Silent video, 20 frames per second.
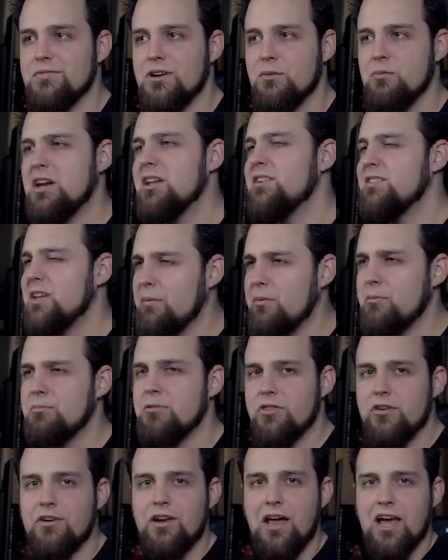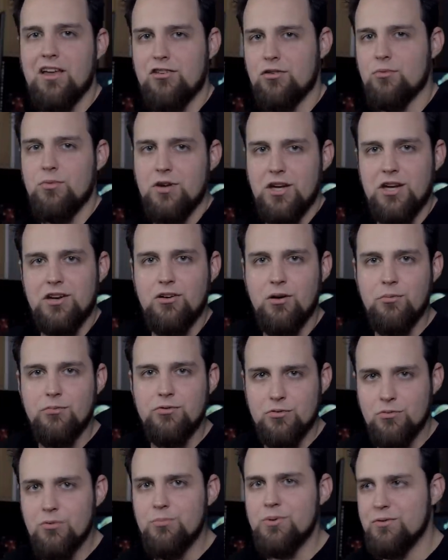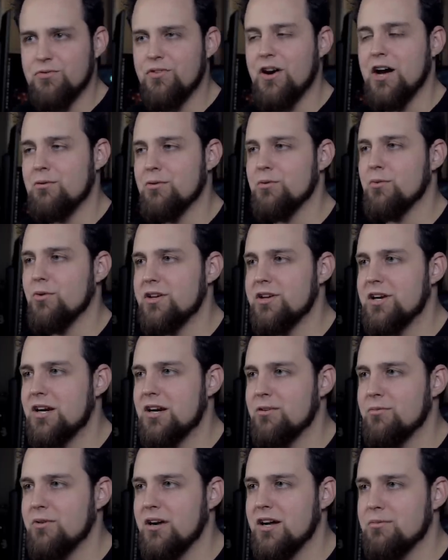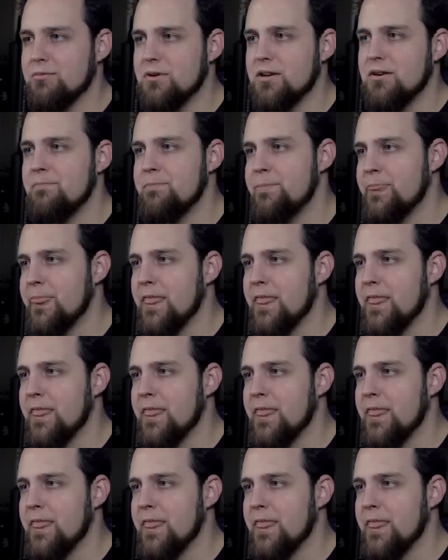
And we can dump them to the N A S when we get home, so we'll be fine with one terabyte. But,